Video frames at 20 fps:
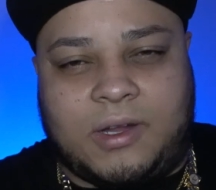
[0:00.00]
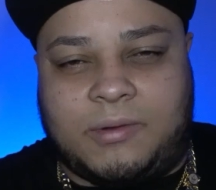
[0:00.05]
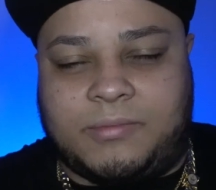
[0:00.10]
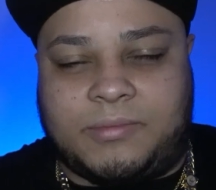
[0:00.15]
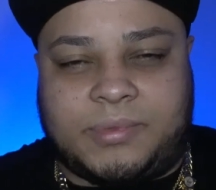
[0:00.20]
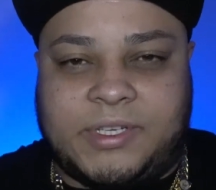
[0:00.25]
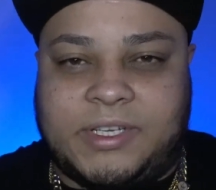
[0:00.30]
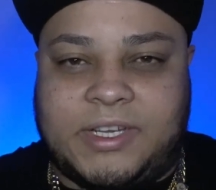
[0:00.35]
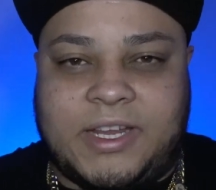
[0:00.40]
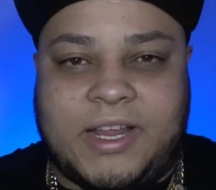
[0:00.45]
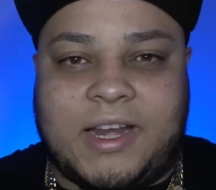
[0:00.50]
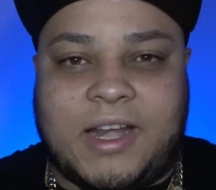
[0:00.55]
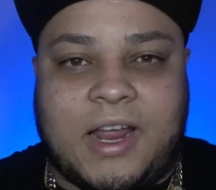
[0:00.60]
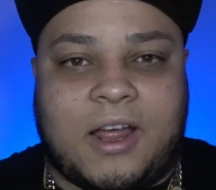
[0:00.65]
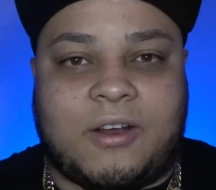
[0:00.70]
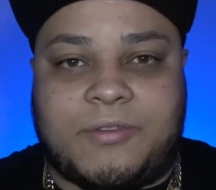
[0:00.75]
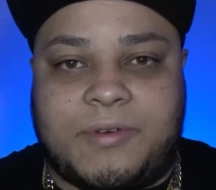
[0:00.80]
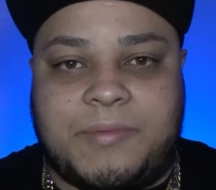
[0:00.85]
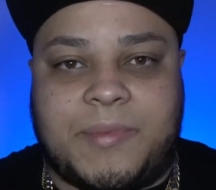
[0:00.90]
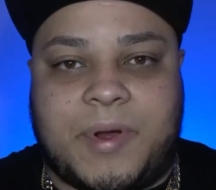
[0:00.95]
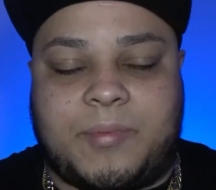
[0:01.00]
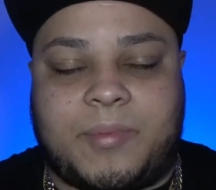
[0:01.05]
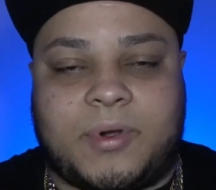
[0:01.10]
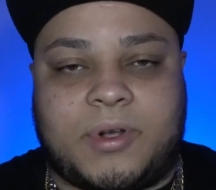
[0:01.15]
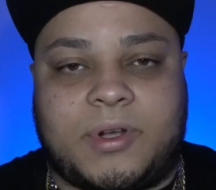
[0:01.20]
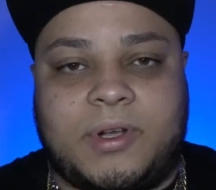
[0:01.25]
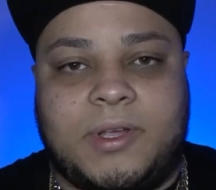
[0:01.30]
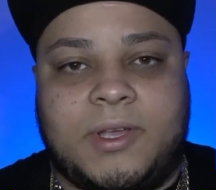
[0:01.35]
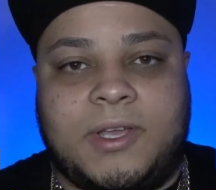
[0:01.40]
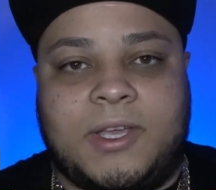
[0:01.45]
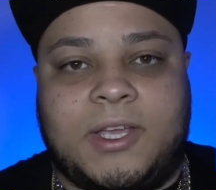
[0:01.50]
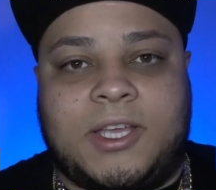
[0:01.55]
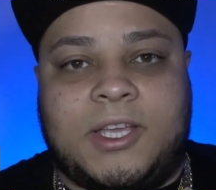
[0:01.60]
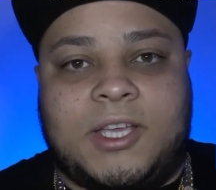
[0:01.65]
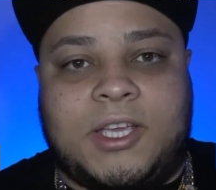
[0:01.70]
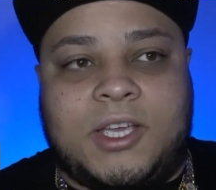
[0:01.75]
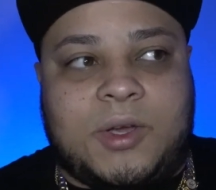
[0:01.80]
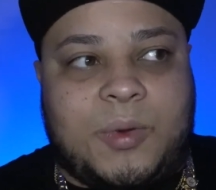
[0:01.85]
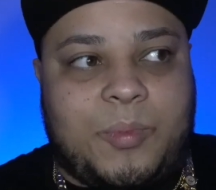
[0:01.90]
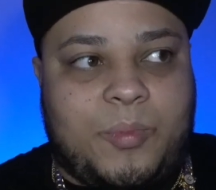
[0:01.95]
I cannot remember.
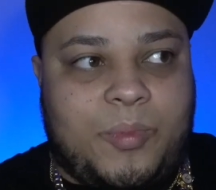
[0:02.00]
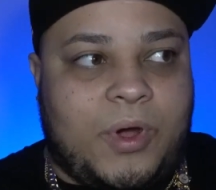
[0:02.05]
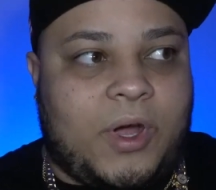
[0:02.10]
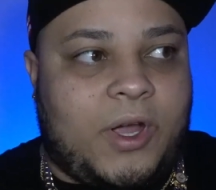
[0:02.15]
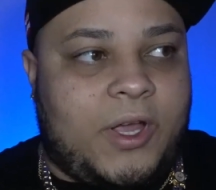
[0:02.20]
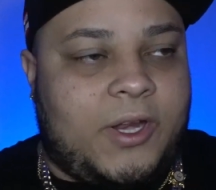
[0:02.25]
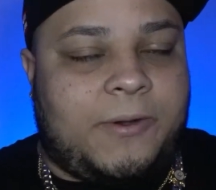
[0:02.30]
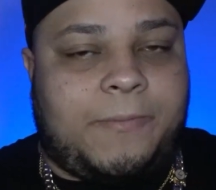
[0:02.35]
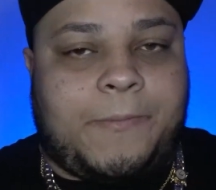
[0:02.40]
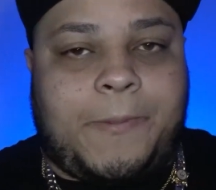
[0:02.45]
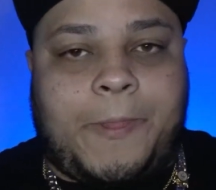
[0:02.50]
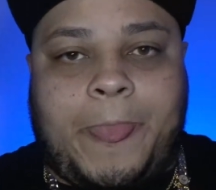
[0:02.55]
But